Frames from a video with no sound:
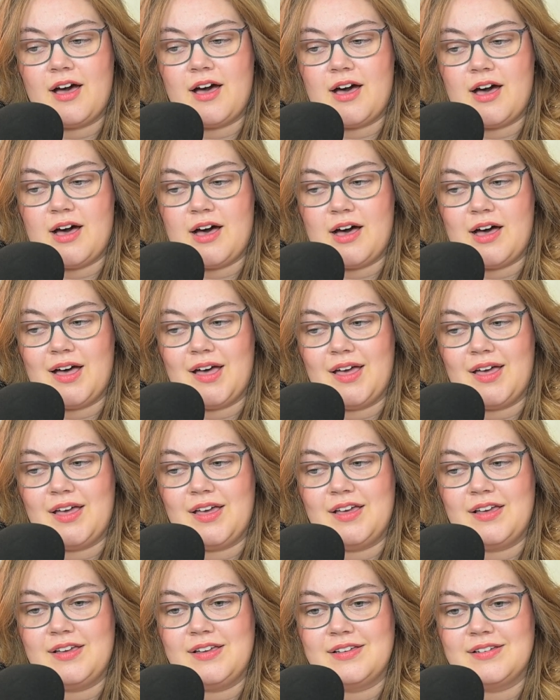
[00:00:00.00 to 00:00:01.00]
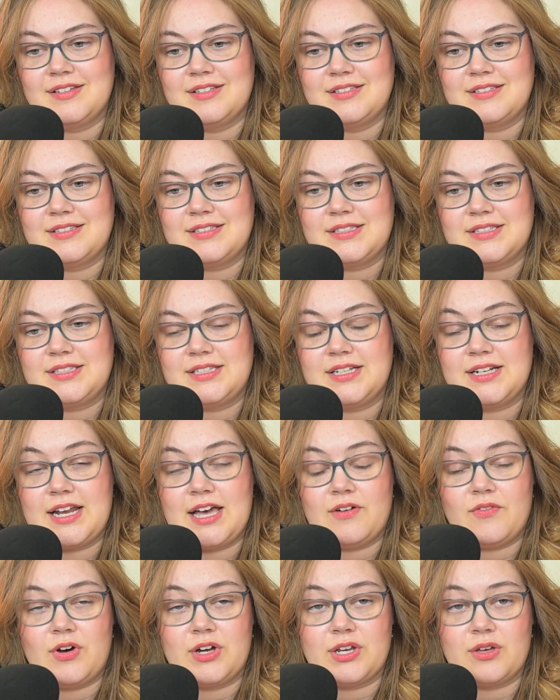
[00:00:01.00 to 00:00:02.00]
I didn't
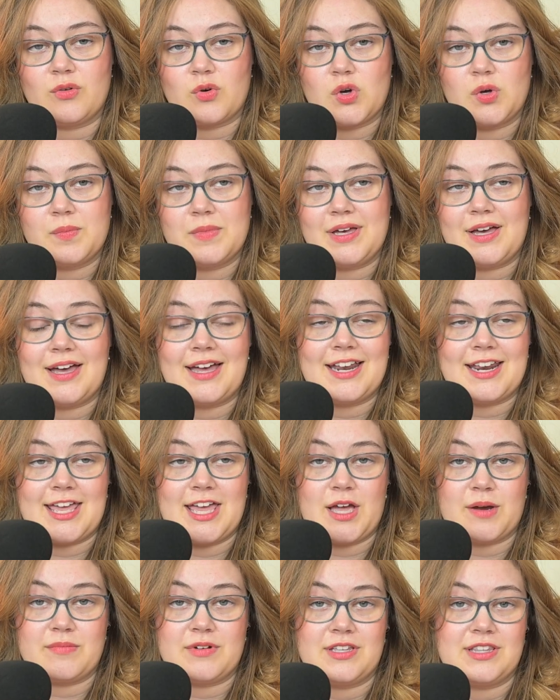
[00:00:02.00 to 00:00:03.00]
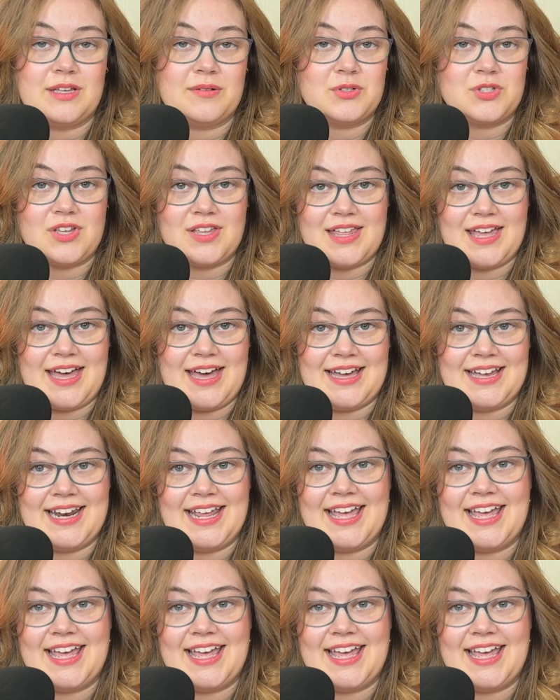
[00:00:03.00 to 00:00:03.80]
have audio equipment. I had a camera. That was all I had.